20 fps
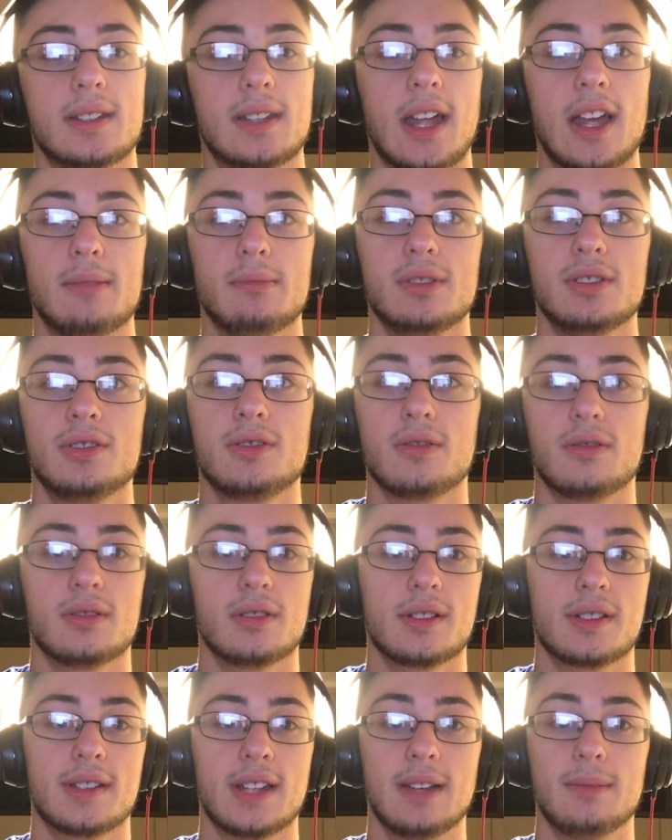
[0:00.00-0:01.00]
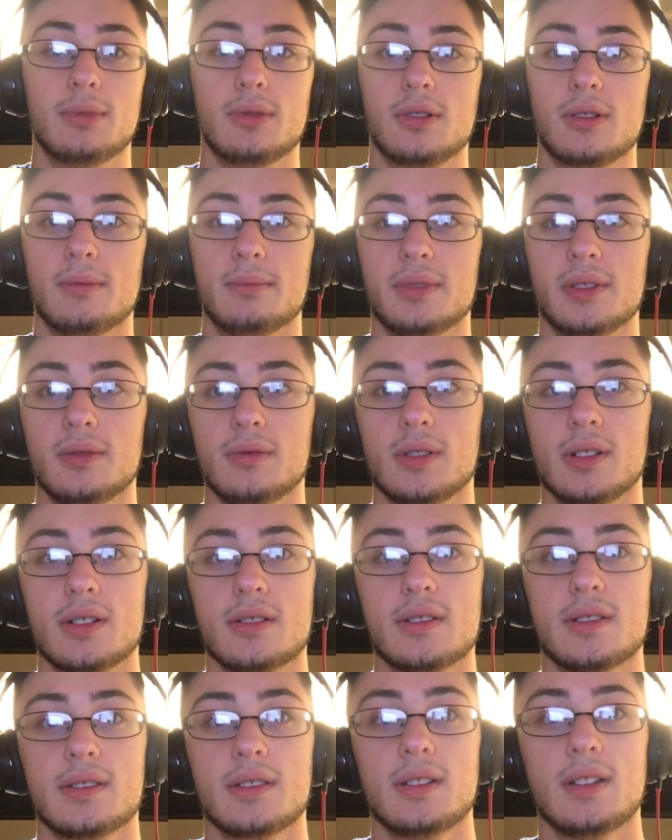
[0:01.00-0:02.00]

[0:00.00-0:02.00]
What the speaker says: damage or disable computers.